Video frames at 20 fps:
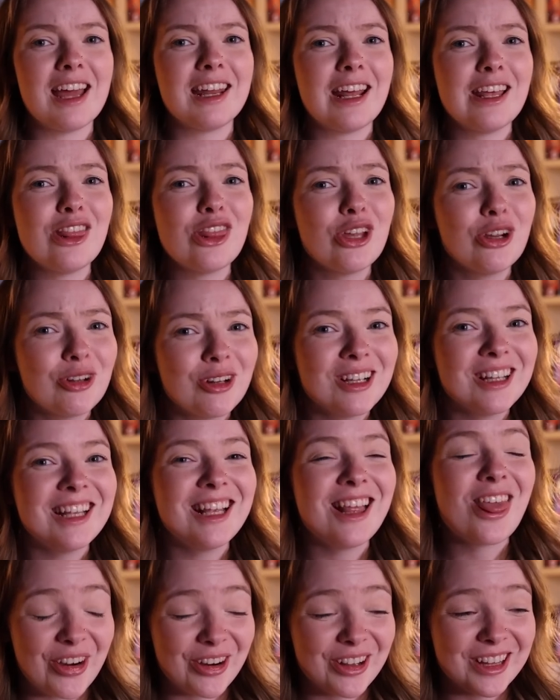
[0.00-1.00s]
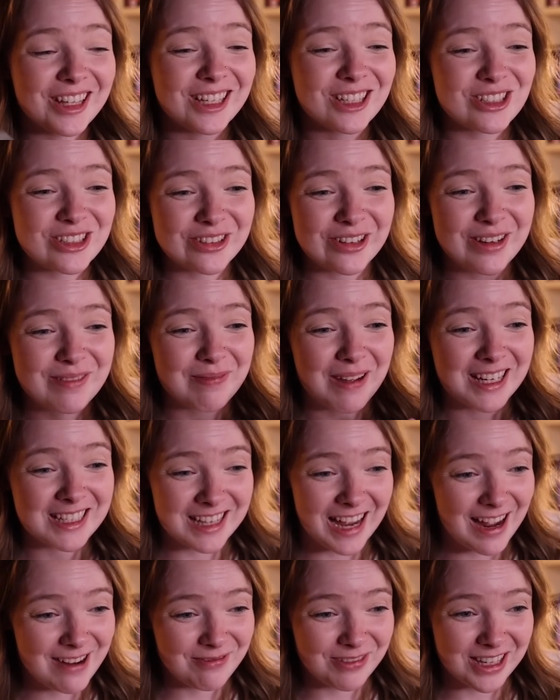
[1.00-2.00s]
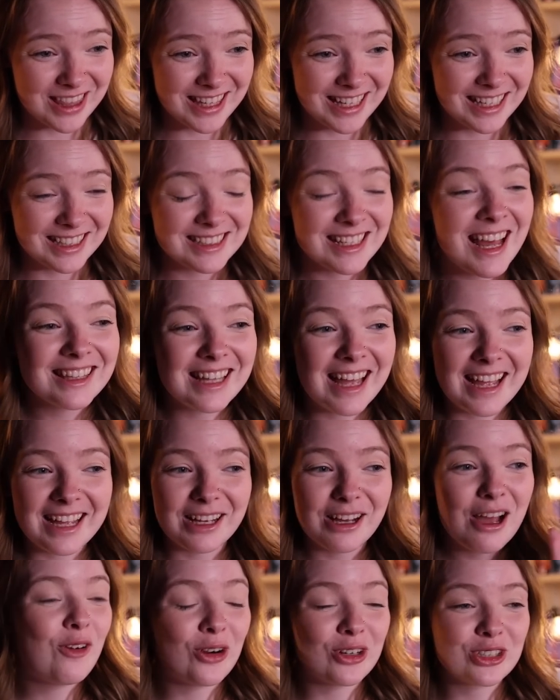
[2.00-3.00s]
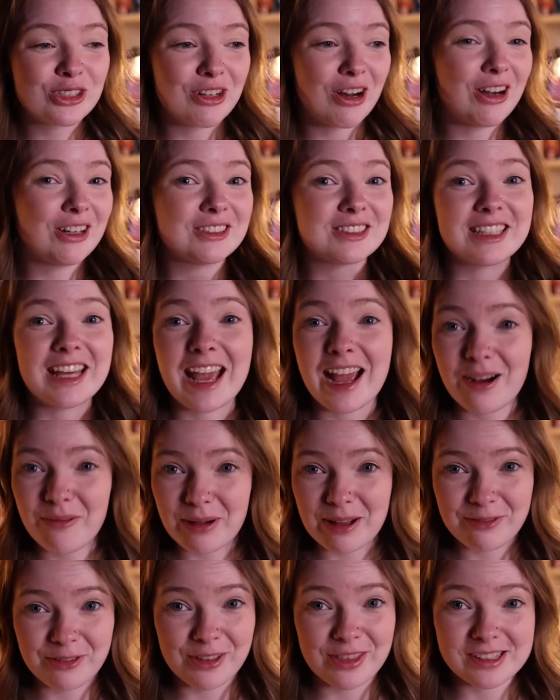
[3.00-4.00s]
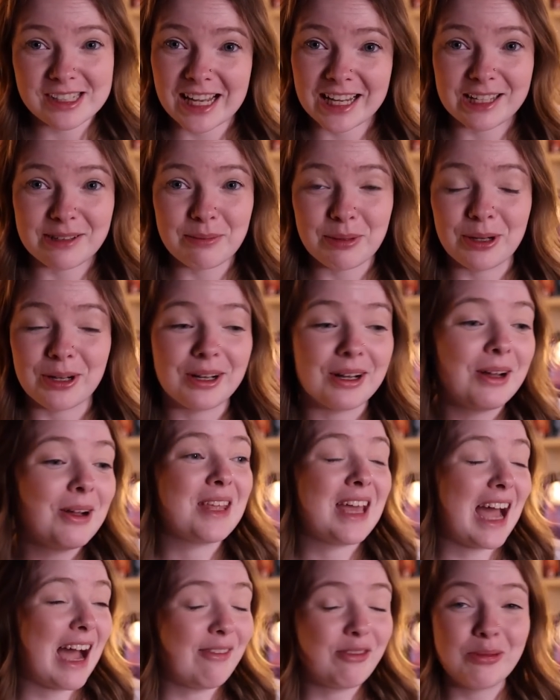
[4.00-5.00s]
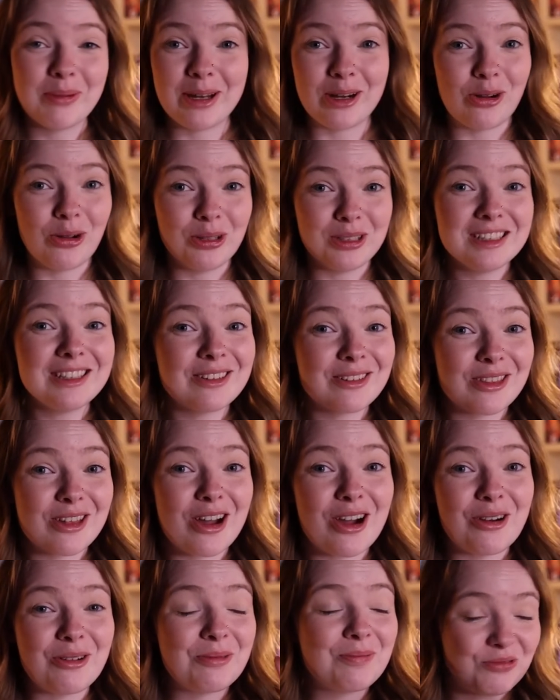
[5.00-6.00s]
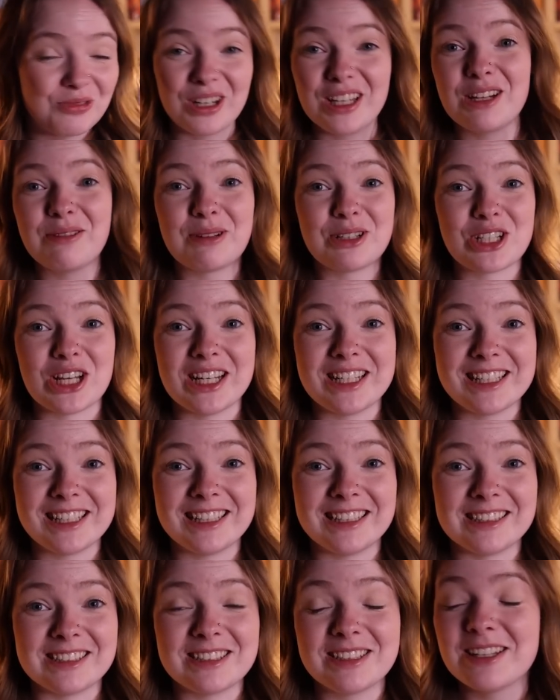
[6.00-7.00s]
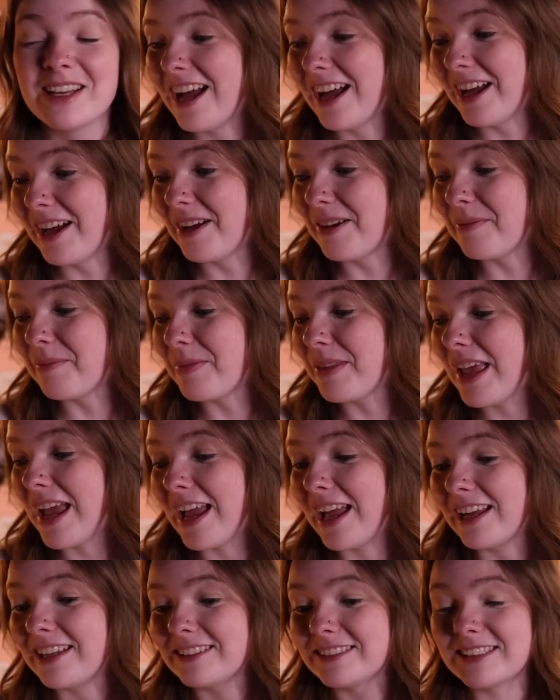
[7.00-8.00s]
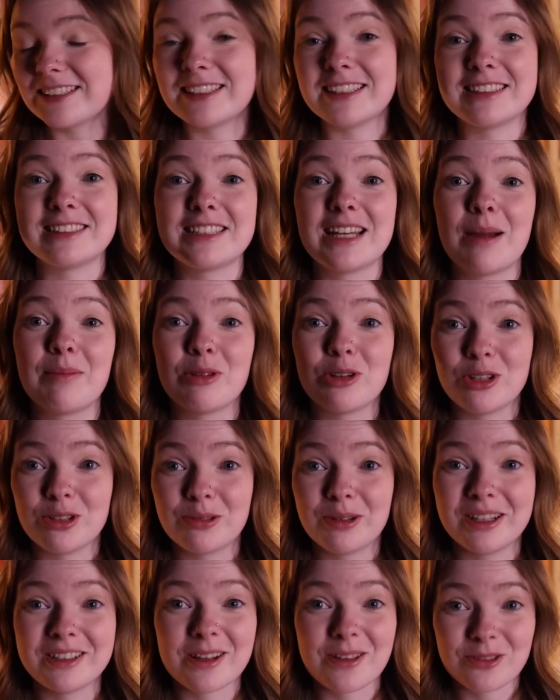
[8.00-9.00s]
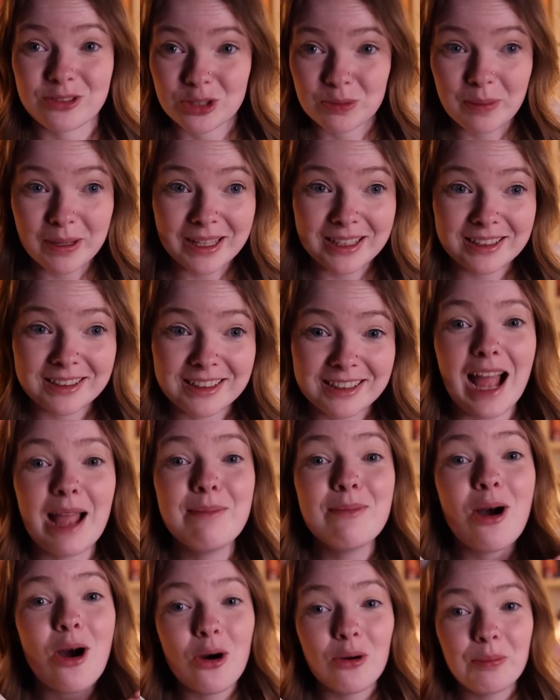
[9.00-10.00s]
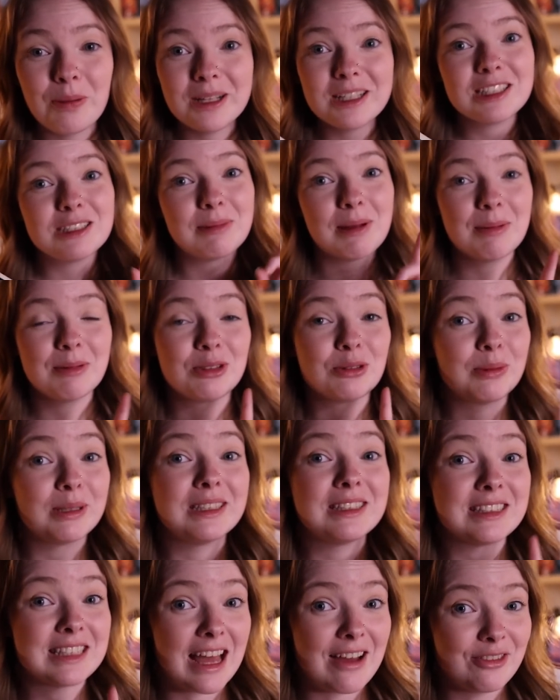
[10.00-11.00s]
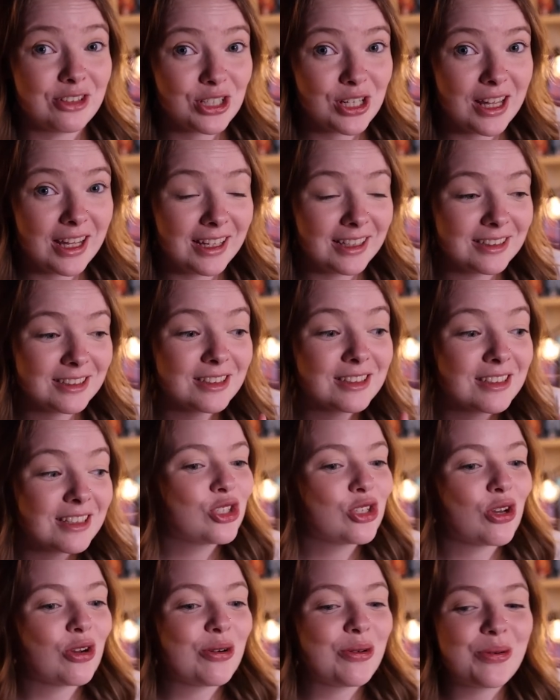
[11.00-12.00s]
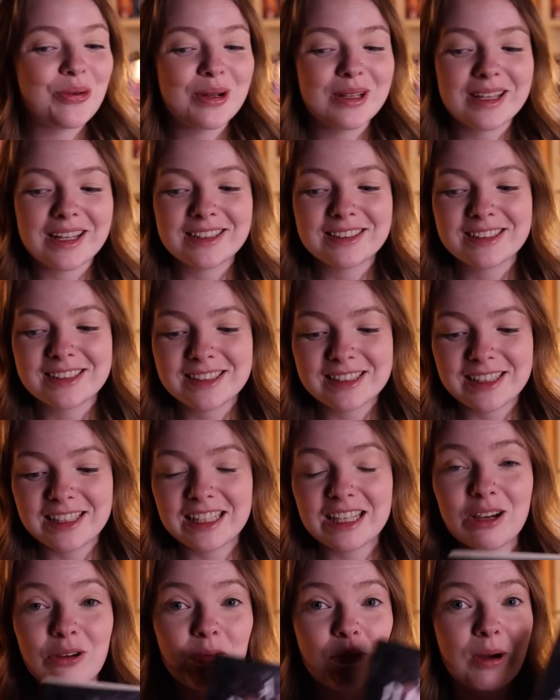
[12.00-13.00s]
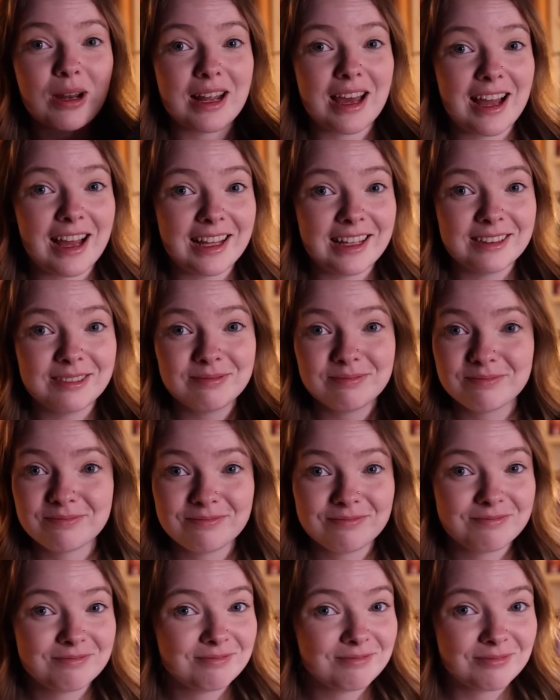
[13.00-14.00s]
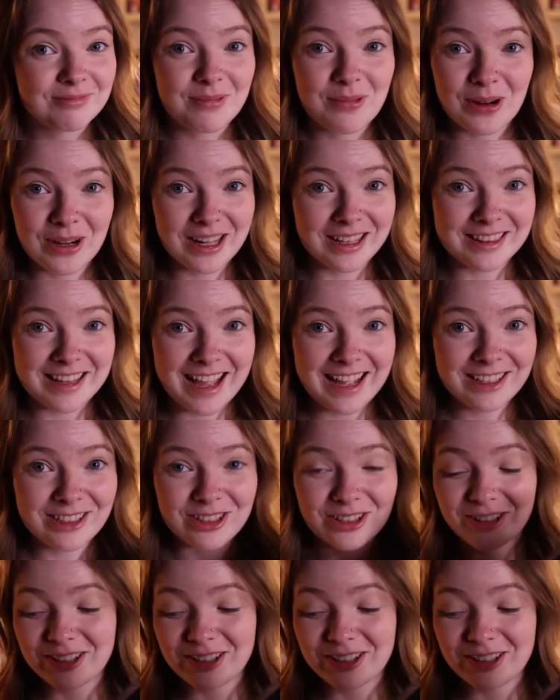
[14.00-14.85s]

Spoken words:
and I thoroughly enjoyed my time with it. Like, 4 stars, can't wait for the second book. I have to wait a whole year though. Really wish I didn't. And it's time to do another spin. I'm hoping to be able to read Savage Lands, so let's see what I land